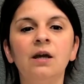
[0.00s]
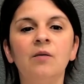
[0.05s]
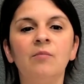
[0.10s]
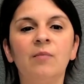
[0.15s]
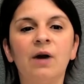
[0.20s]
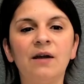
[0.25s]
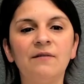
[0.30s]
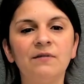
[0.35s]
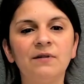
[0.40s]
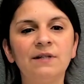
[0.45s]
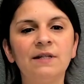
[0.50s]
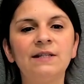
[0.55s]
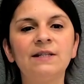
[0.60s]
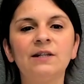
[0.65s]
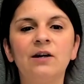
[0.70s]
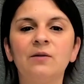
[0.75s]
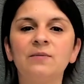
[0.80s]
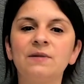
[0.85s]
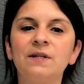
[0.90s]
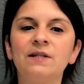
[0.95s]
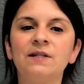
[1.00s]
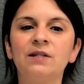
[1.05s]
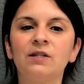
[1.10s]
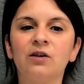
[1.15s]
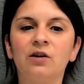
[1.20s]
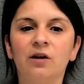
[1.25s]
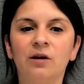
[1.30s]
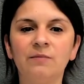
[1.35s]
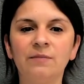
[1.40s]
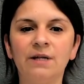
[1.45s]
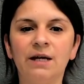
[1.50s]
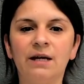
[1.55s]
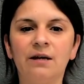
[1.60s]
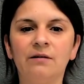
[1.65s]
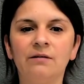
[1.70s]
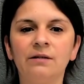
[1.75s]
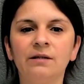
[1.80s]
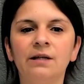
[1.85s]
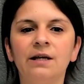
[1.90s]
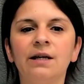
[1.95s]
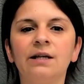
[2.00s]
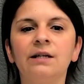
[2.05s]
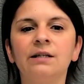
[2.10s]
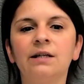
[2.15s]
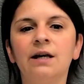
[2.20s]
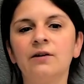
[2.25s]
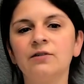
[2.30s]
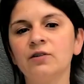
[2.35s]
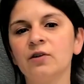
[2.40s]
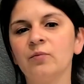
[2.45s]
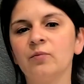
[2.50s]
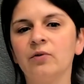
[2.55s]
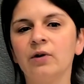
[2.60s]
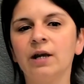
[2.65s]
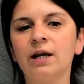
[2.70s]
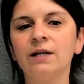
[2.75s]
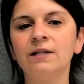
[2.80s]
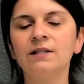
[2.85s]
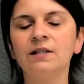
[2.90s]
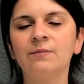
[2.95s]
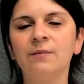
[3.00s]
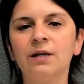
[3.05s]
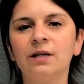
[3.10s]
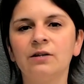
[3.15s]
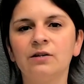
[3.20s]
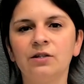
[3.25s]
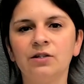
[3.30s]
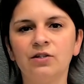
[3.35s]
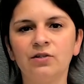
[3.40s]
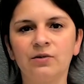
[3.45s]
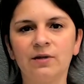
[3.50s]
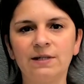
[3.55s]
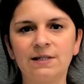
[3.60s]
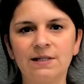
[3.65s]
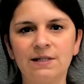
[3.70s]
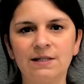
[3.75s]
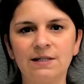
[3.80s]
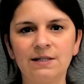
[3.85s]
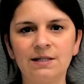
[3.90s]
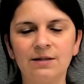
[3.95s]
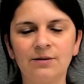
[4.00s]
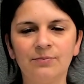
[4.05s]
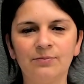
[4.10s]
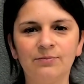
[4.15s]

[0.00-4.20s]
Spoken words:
Mindfulness helps us to calm down and allows our brain to make good choices.